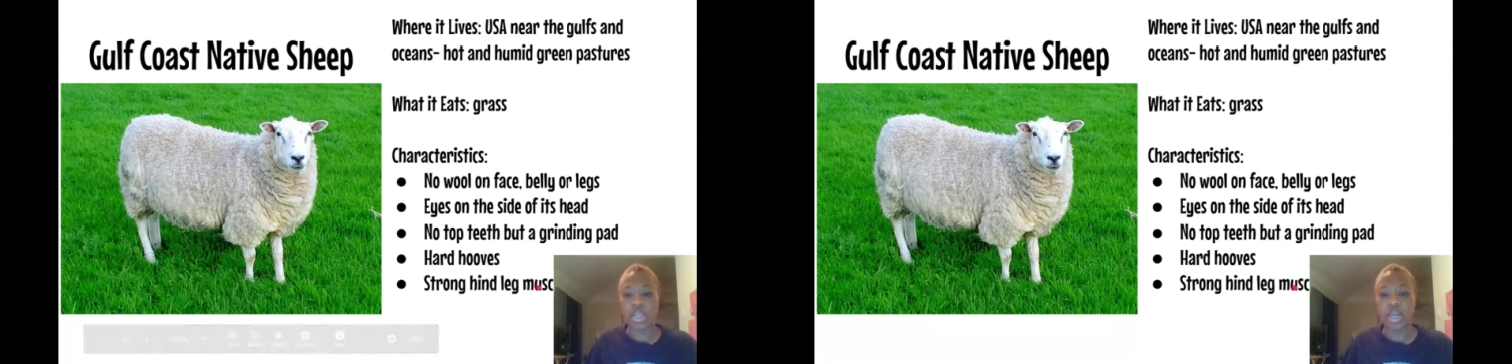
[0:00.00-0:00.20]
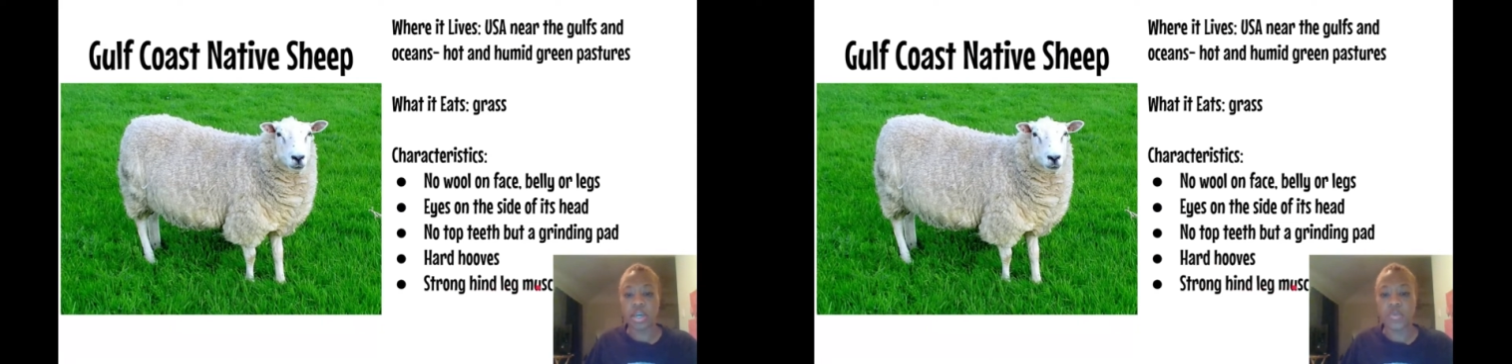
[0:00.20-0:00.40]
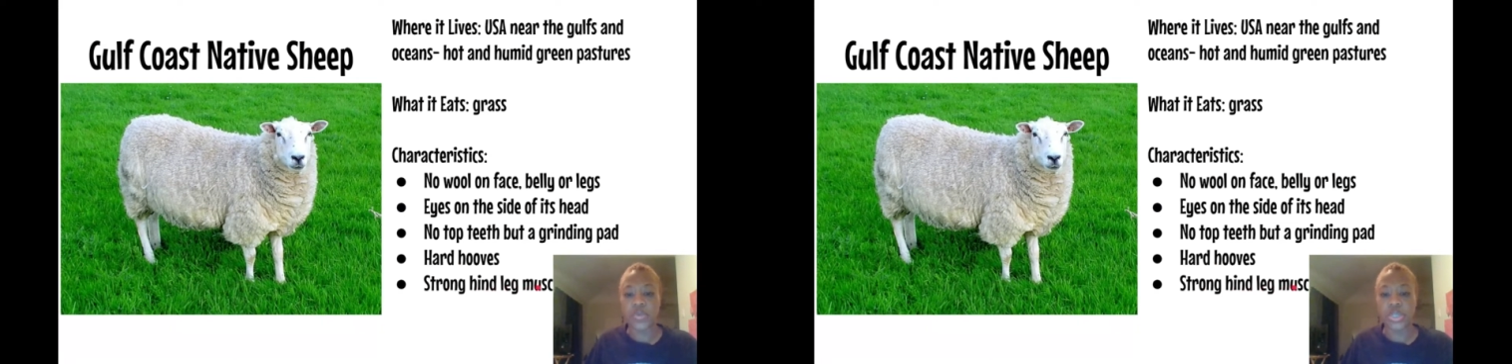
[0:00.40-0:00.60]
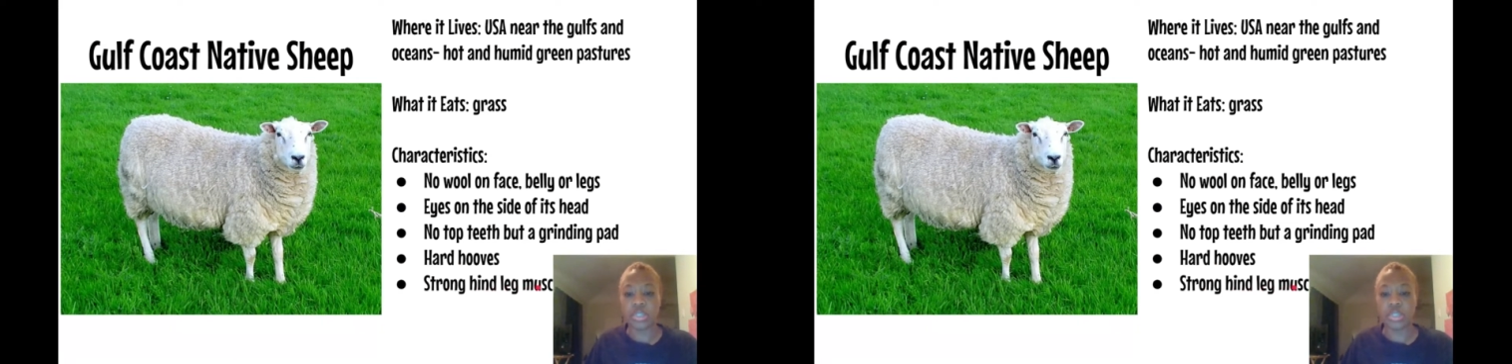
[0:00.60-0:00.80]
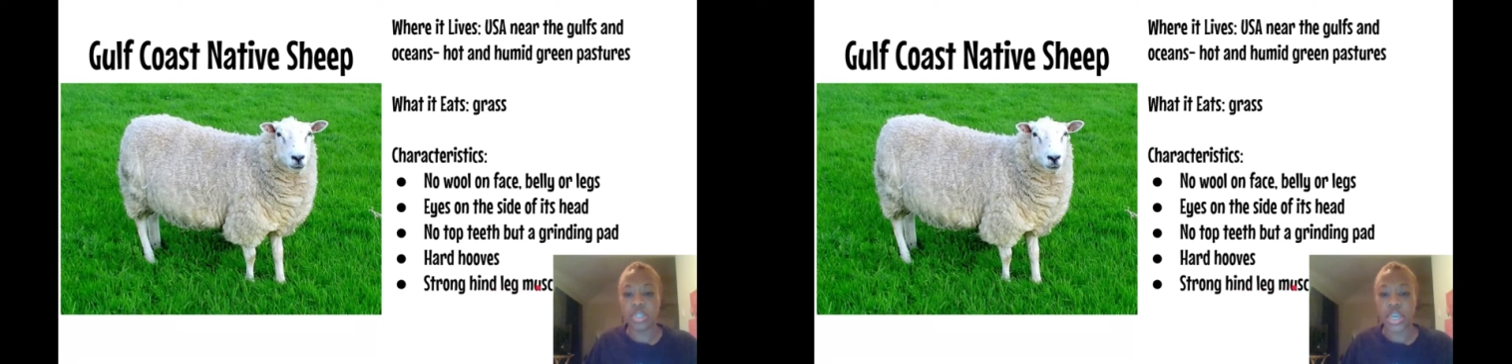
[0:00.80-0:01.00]
When
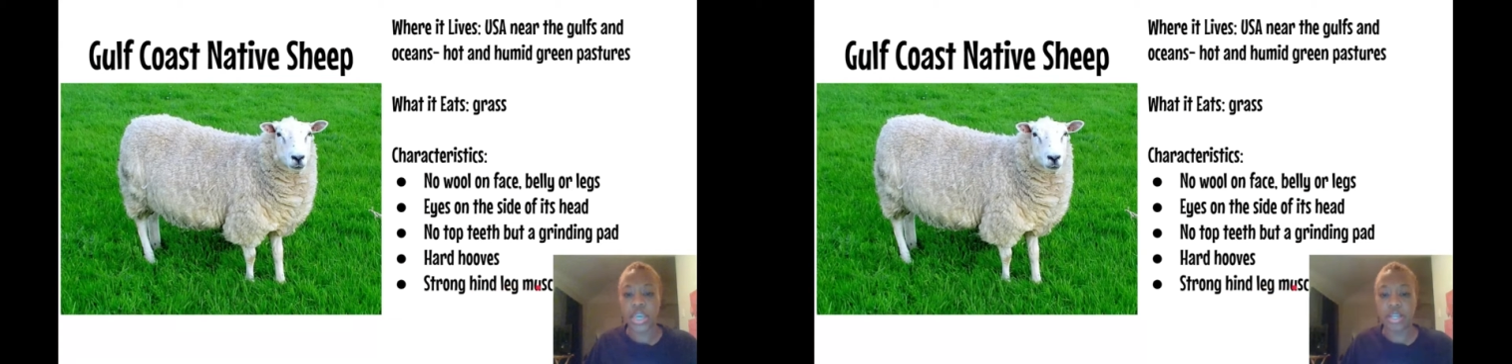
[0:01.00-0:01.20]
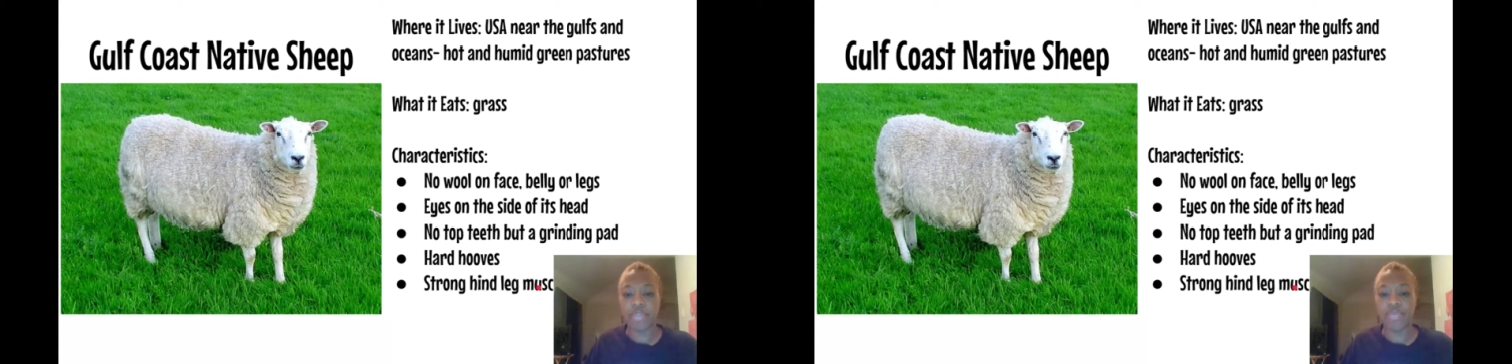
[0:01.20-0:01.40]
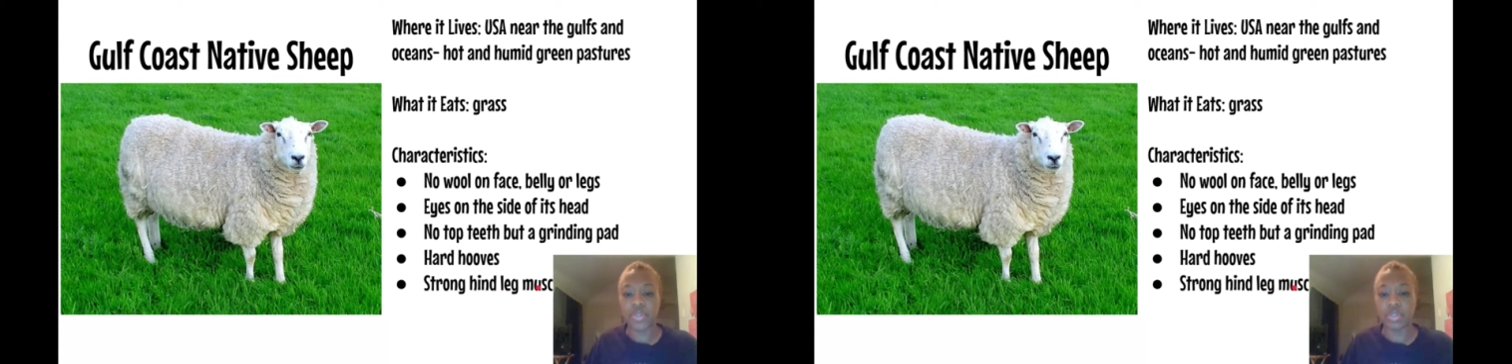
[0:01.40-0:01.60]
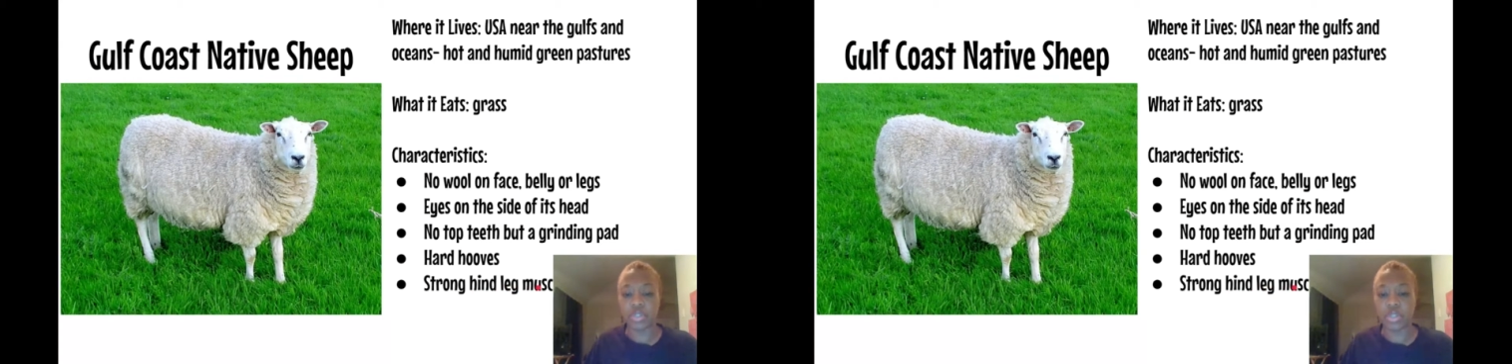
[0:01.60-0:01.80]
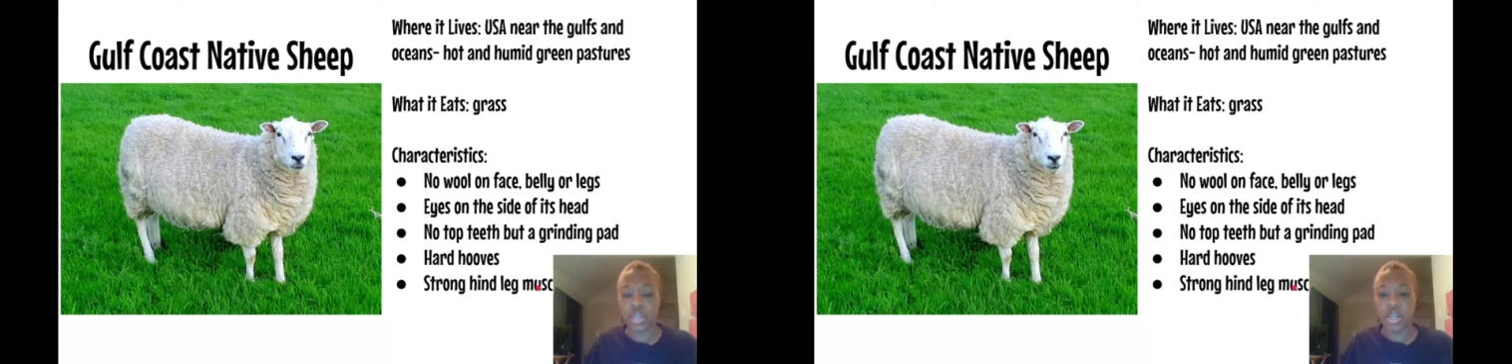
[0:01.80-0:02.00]
it's scared or
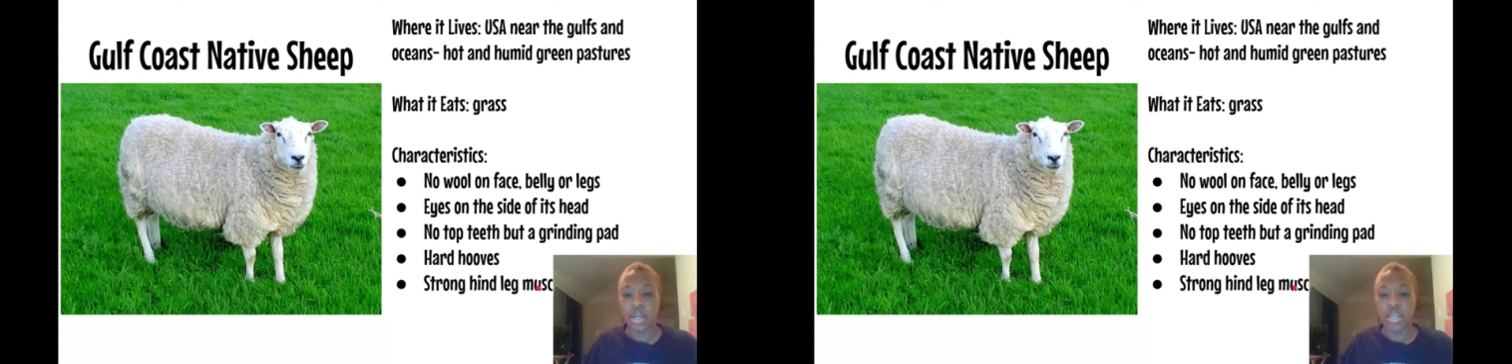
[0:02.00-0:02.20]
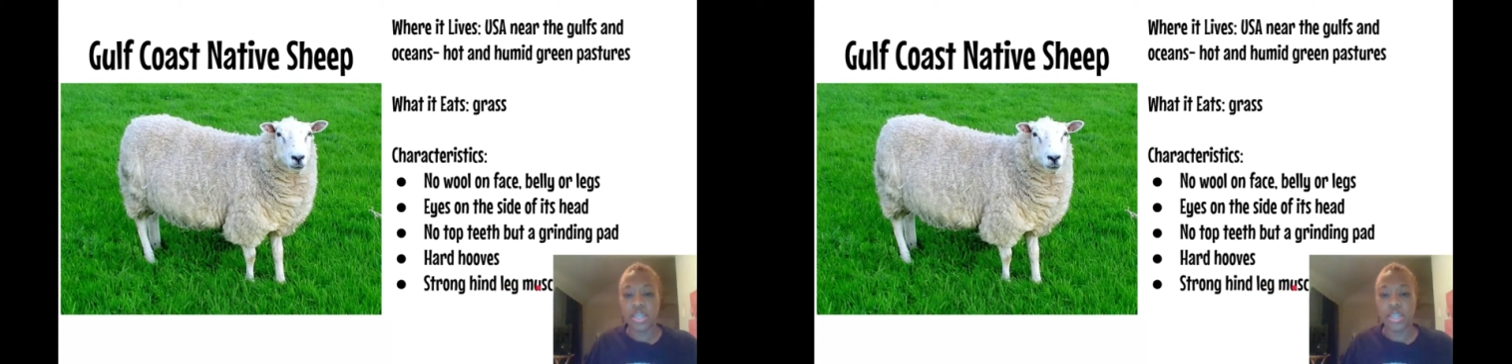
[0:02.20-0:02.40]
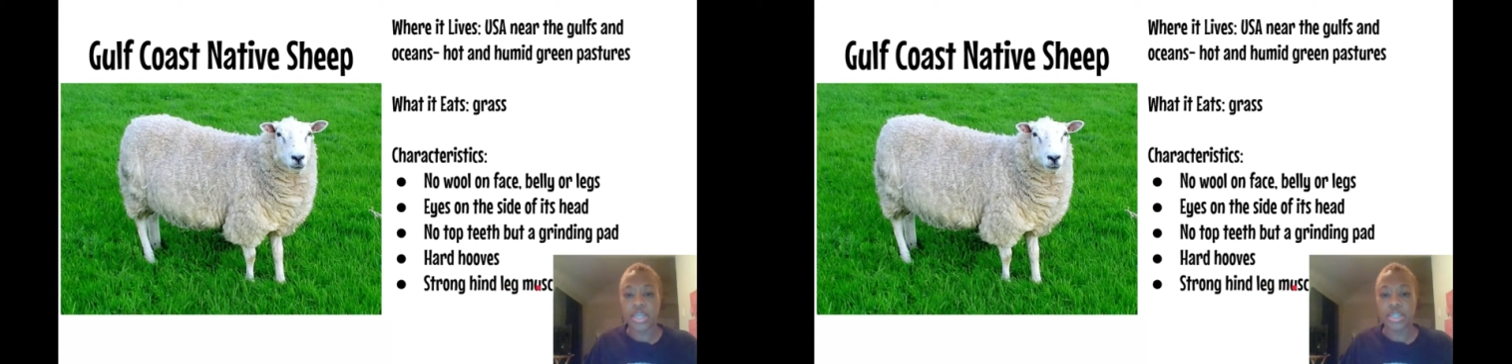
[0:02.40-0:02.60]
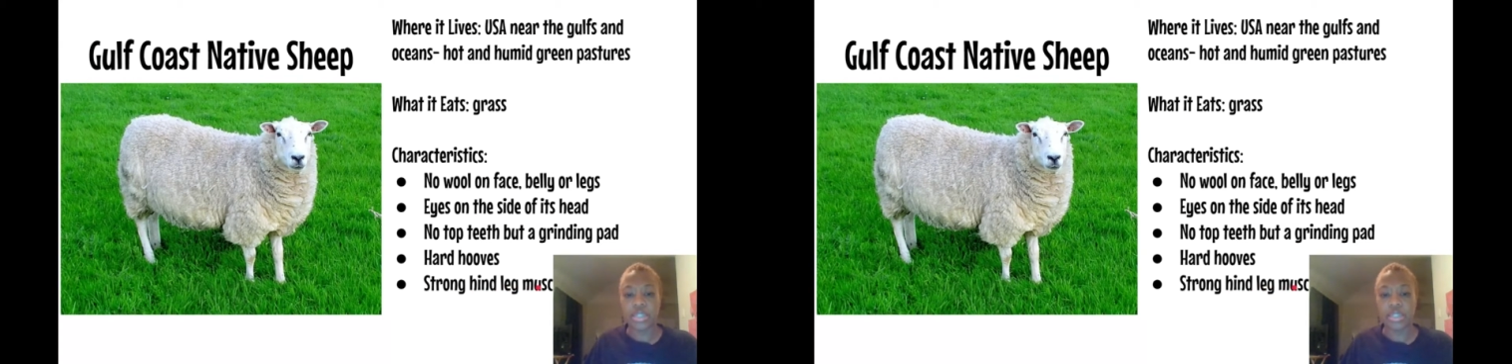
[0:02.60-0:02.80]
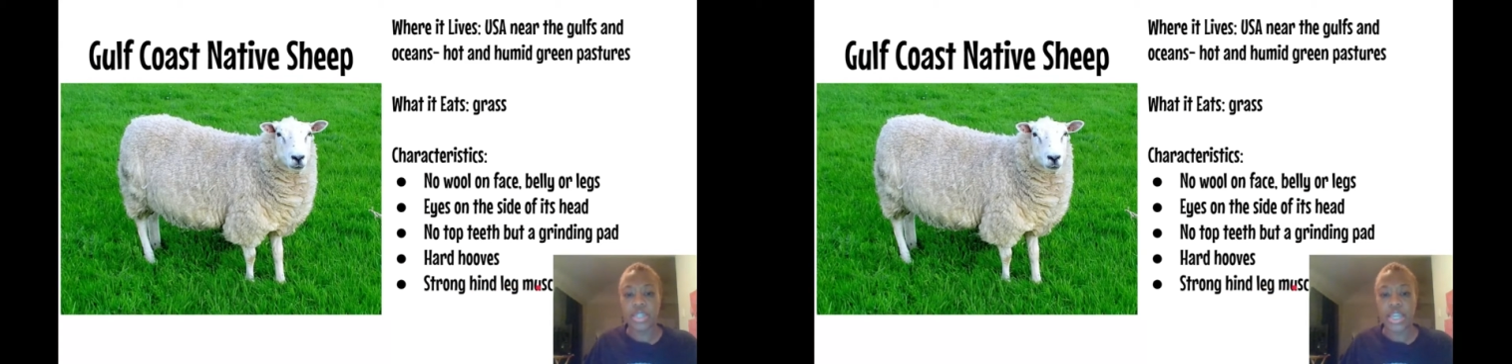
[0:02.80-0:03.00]
feels like
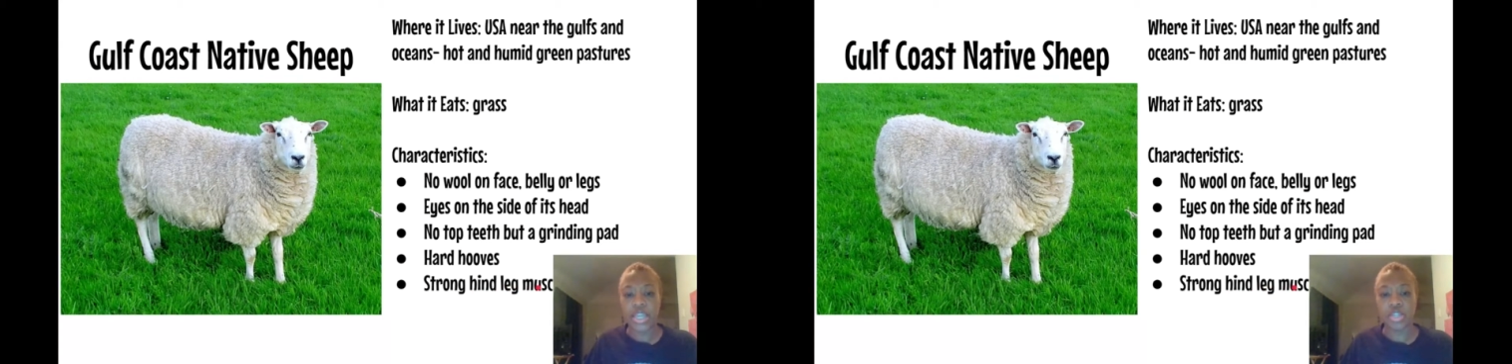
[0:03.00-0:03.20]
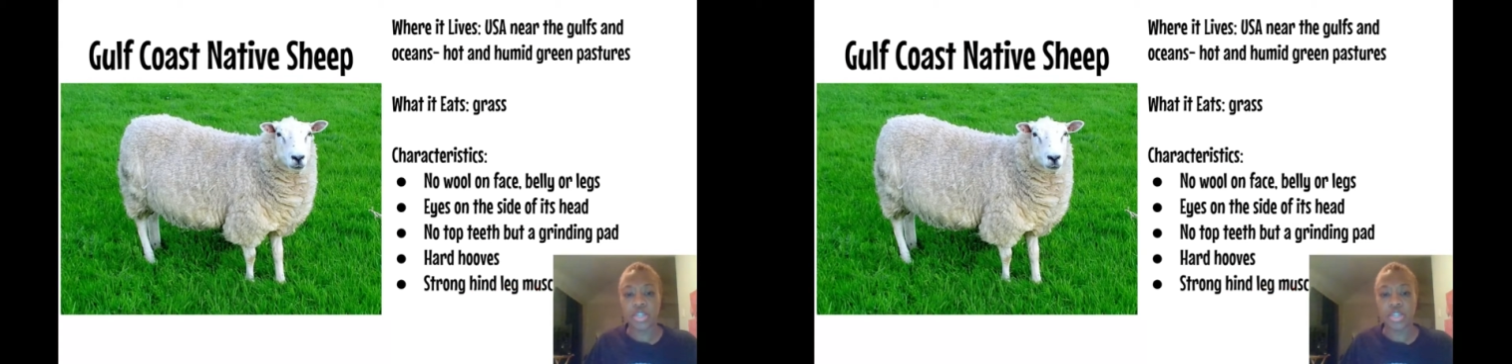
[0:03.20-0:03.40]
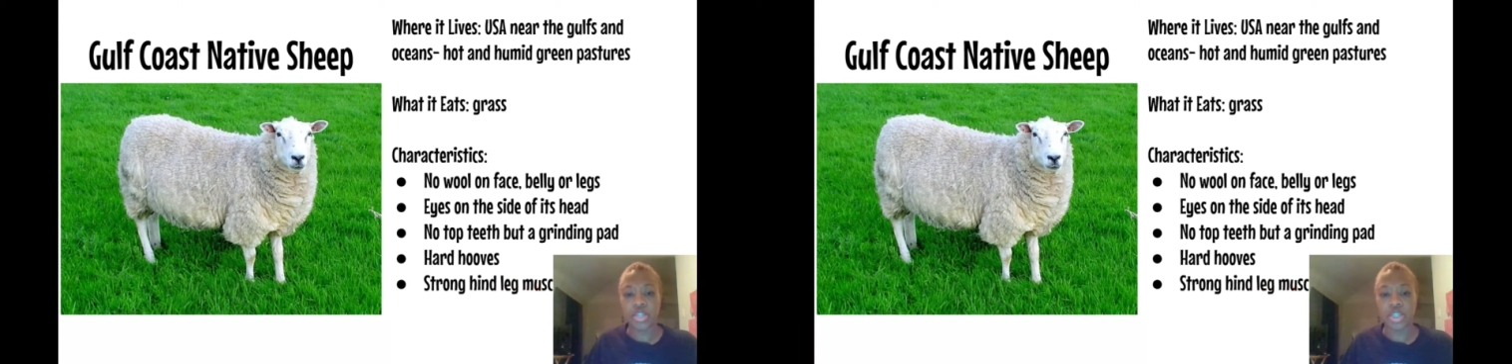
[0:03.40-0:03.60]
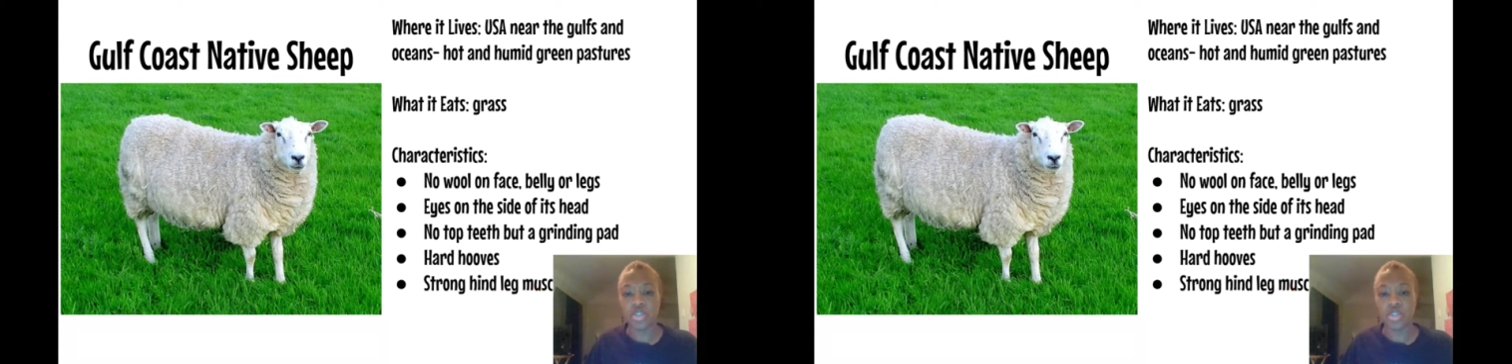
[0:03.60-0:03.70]
it's in danger,